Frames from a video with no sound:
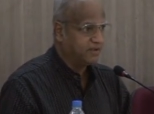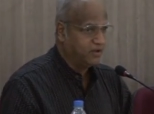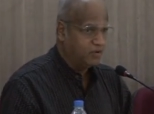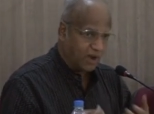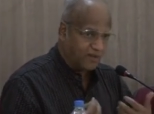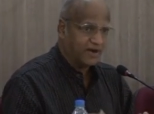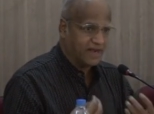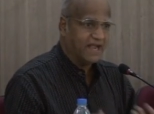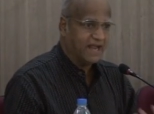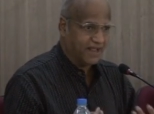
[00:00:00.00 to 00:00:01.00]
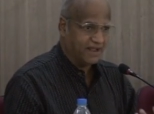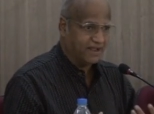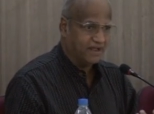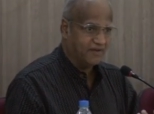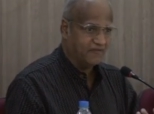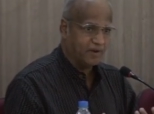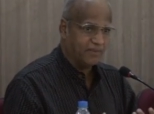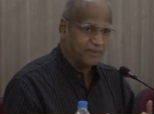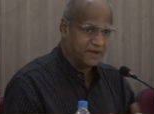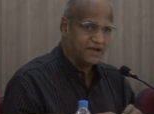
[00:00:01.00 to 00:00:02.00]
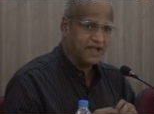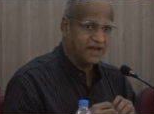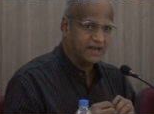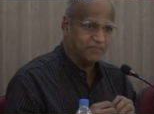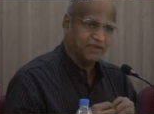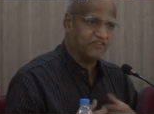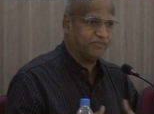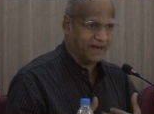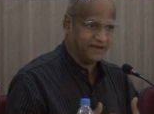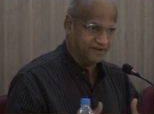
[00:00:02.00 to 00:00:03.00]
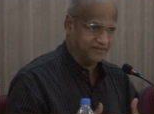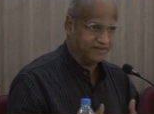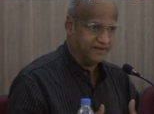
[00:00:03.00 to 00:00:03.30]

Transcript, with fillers: do our reading from a particular perspective.